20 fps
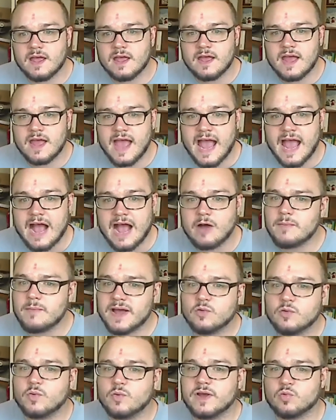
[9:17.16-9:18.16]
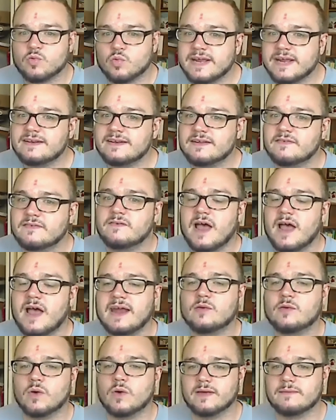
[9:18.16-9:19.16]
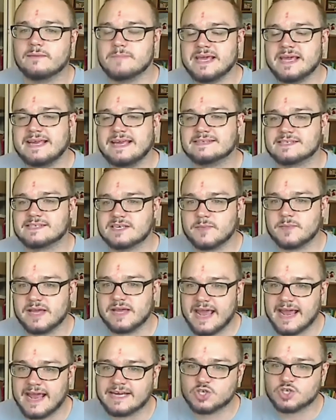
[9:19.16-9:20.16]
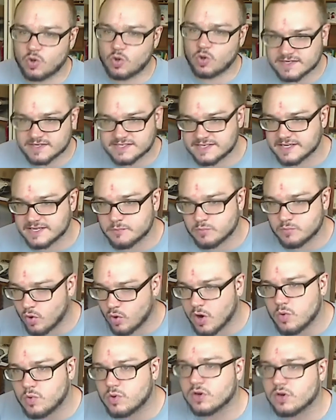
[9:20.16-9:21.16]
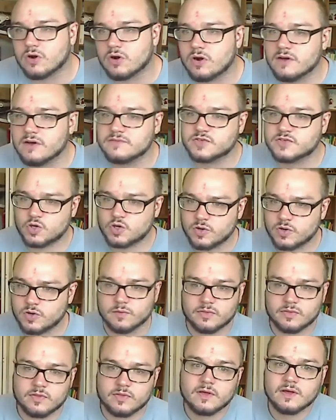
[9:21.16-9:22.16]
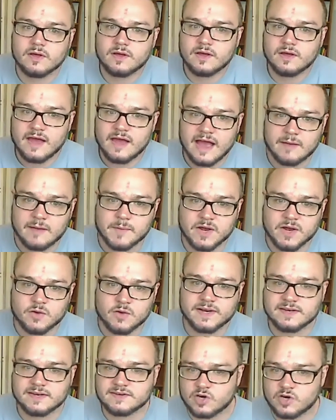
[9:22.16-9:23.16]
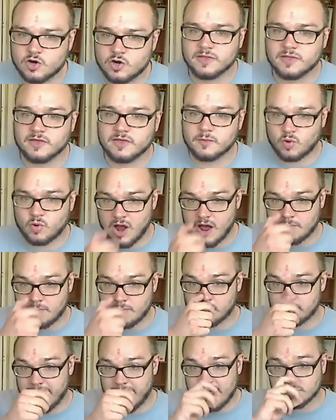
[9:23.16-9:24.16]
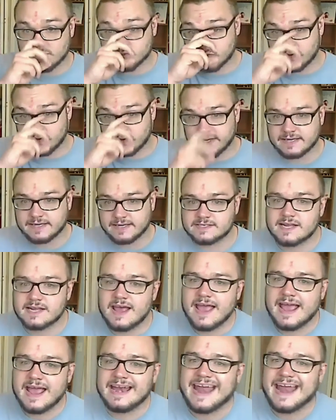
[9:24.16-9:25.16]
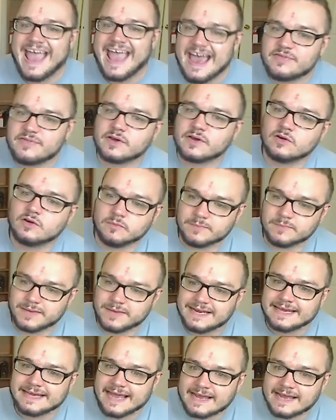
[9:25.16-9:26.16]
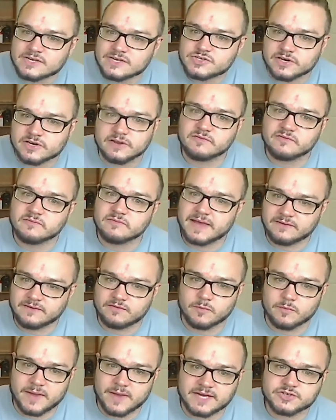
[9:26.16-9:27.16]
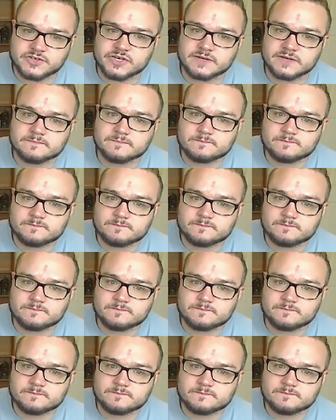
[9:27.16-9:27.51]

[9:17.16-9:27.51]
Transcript: How might we redefine what it means to be a trusted broker of truth? How might we determine the proper boundaries and ethical mediation of information?